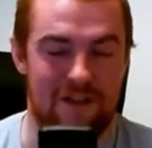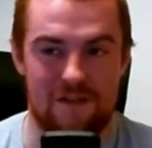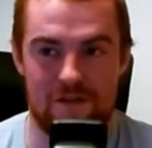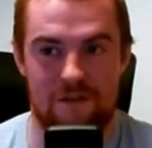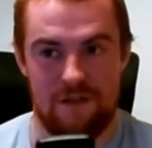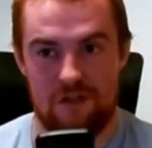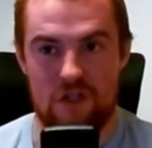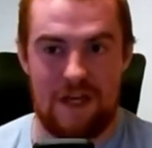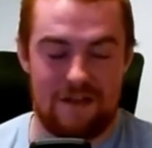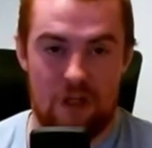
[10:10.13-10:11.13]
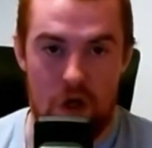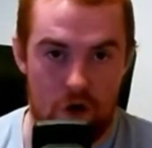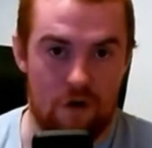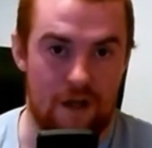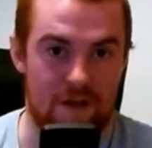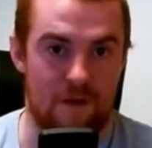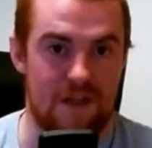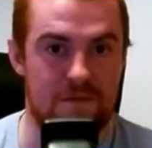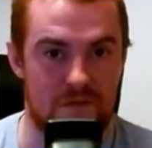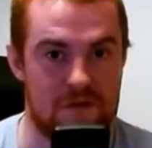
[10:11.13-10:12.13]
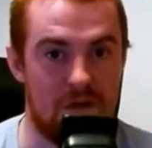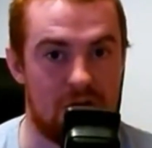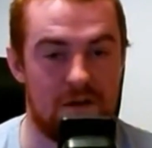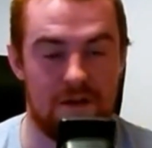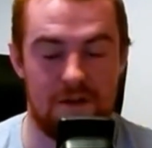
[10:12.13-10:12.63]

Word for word: just, it just has to look like the way it's supposed to look